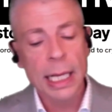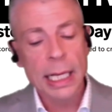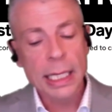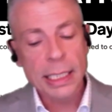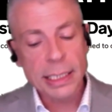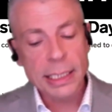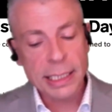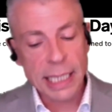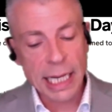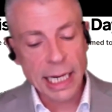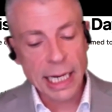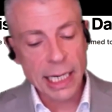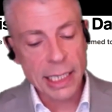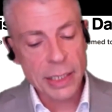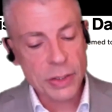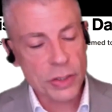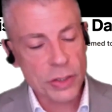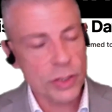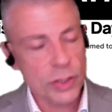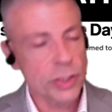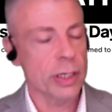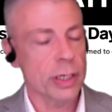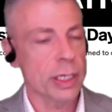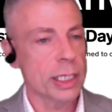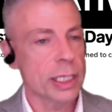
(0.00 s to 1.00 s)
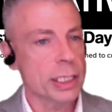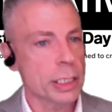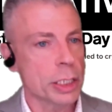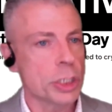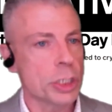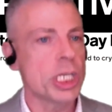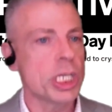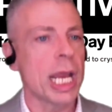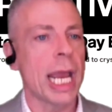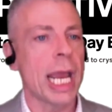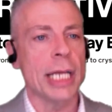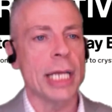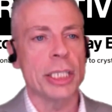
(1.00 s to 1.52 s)
things started to
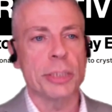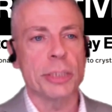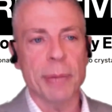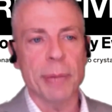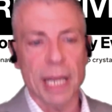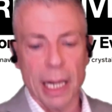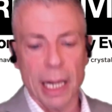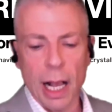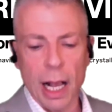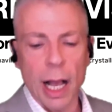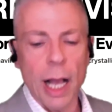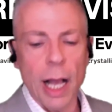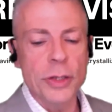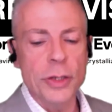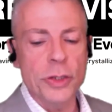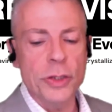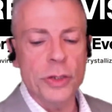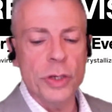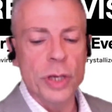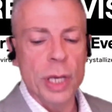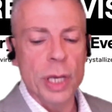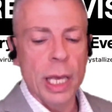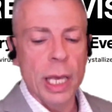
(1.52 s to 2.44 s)
change because